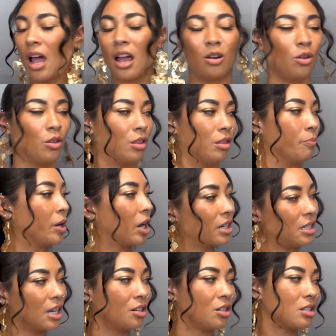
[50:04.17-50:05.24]
I know the
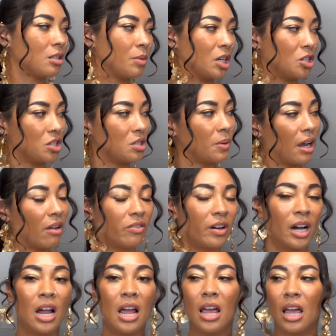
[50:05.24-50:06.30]
bartenders, the managers, whatever,